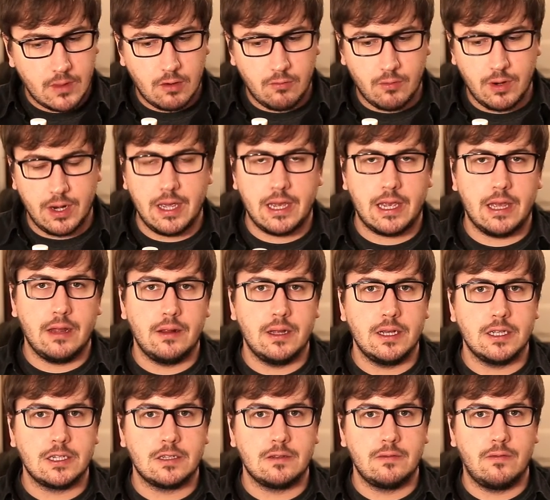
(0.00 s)

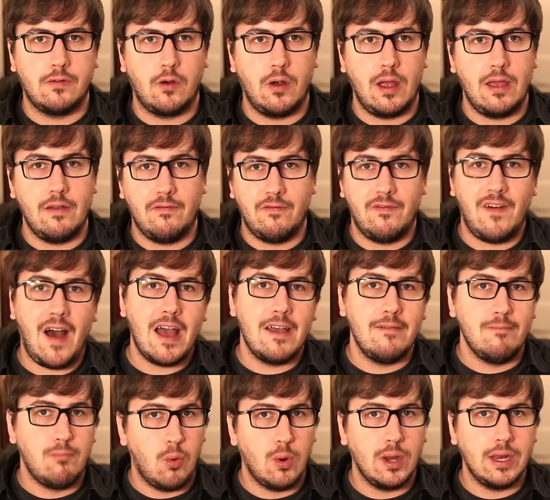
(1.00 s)
ridiculous for a
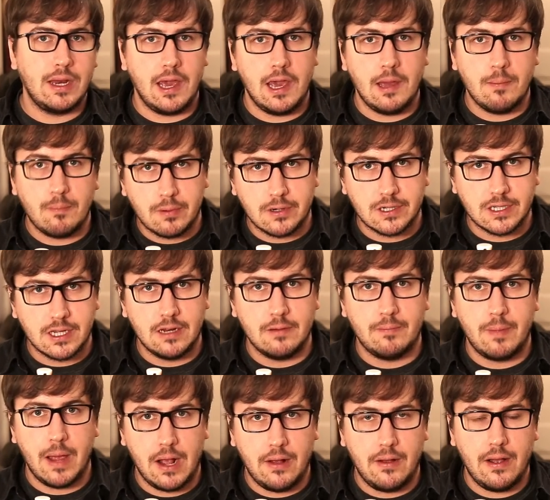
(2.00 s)

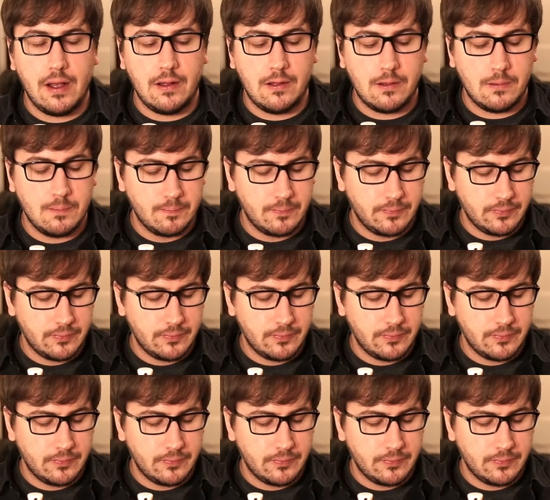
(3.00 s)
5.8% pale ale.